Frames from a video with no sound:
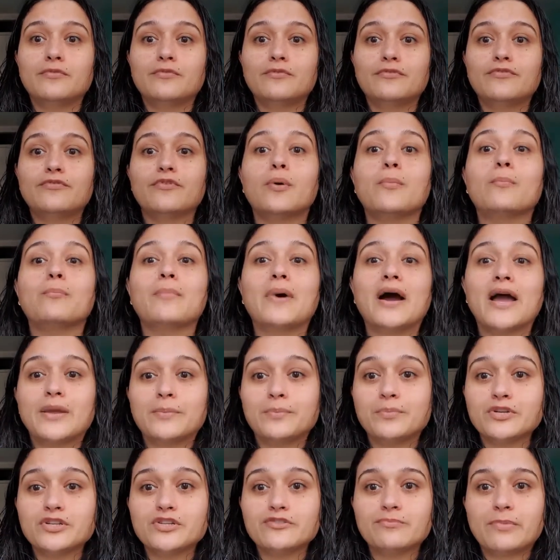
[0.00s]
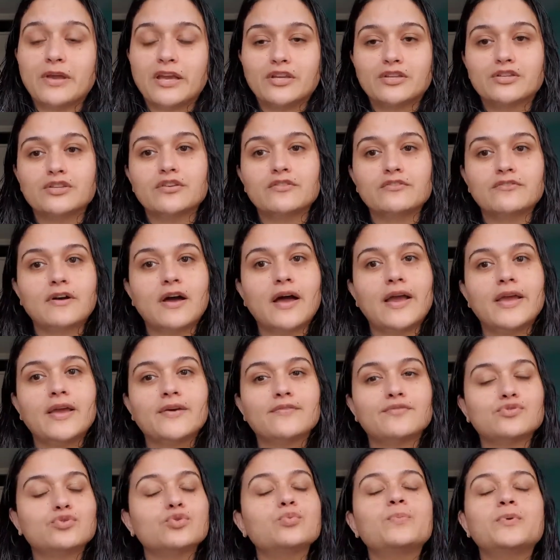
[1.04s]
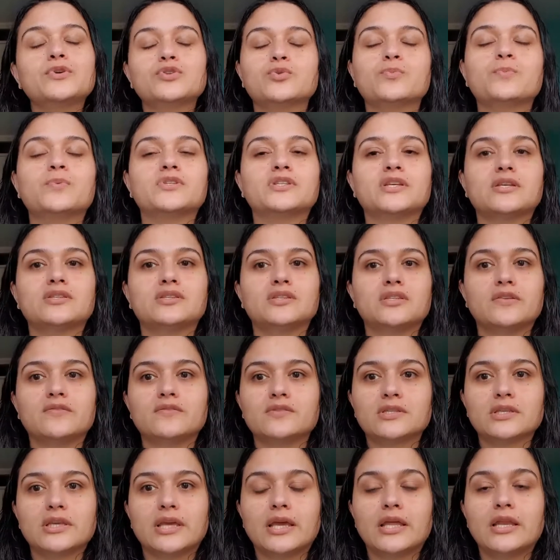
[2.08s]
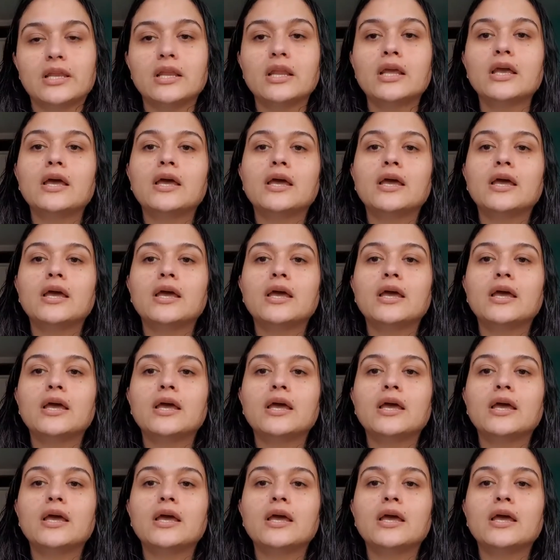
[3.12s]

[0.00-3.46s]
from my perspective i have super super sensitive skin